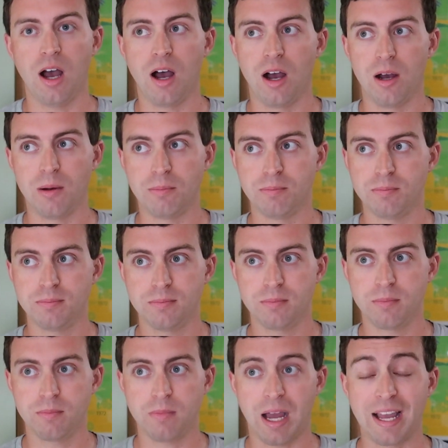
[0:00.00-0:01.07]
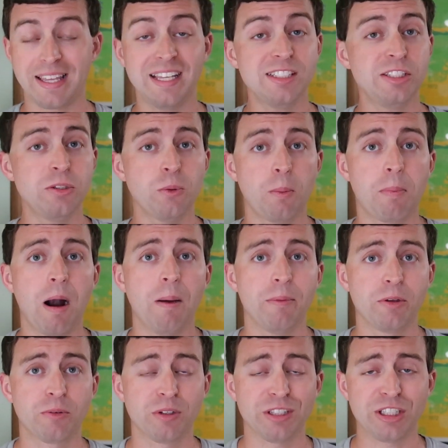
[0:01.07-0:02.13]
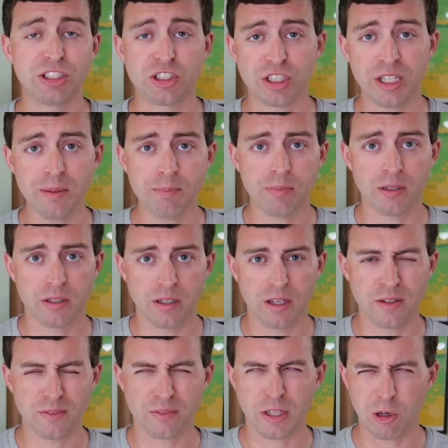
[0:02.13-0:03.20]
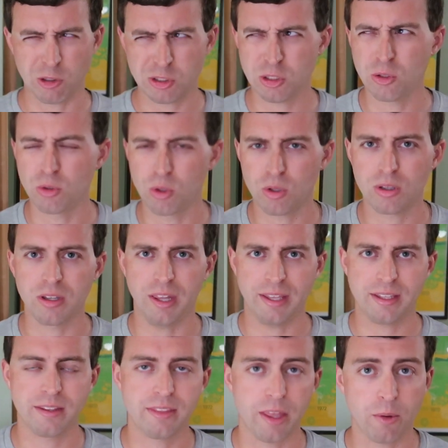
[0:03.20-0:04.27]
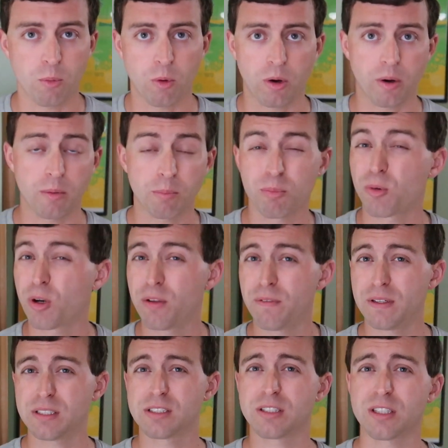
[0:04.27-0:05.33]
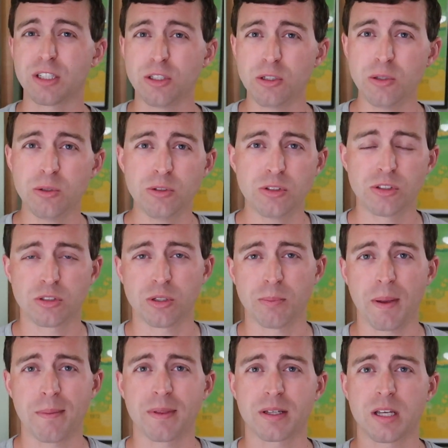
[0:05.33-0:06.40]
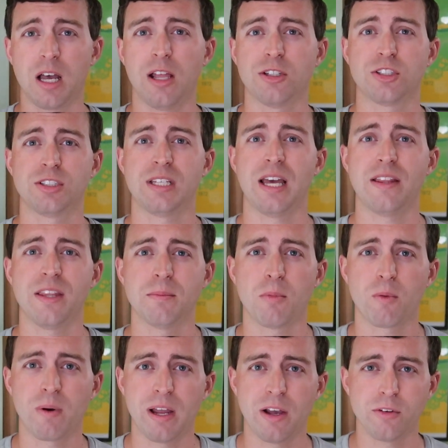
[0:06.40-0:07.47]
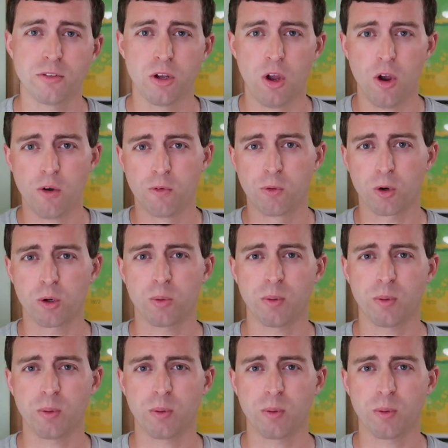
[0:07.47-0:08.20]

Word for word: I guess they were probably really cheap. They also look like they were previously used, so maybe the college has had them around for